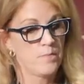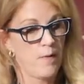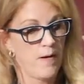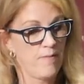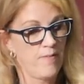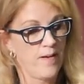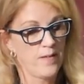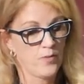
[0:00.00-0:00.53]
is
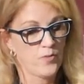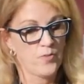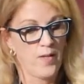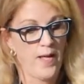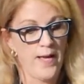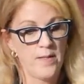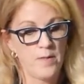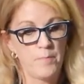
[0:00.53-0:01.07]
my final
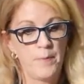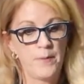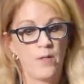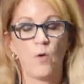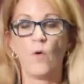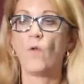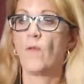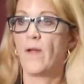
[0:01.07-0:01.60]
slide, but
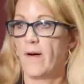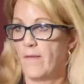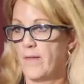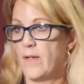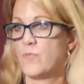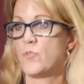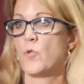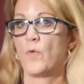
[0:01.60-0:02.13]
the whole
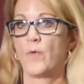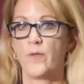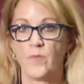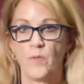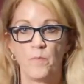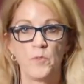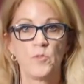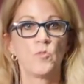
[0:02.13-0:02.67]
area of
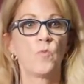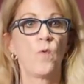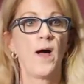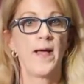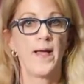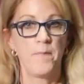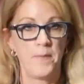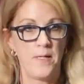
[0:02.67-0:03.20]
tourism, which is
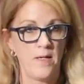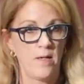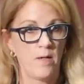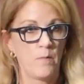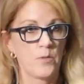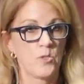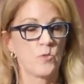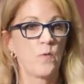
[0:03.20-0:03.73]
why I'm
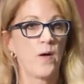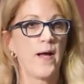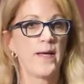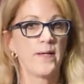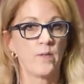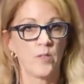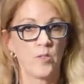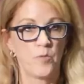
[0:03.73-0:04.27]
here, which is why
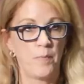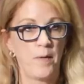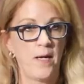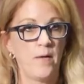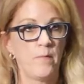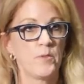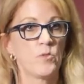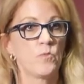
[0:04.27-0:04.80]
I go to
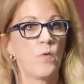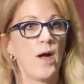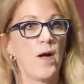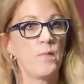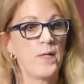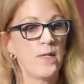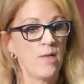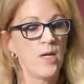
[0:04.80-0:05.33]
Spain, which is
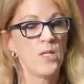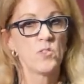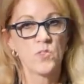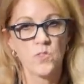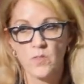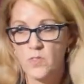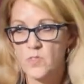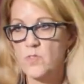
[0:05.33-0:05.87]
why we
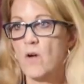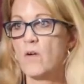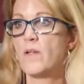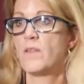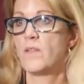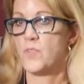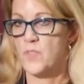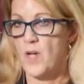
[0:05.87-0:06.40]
started the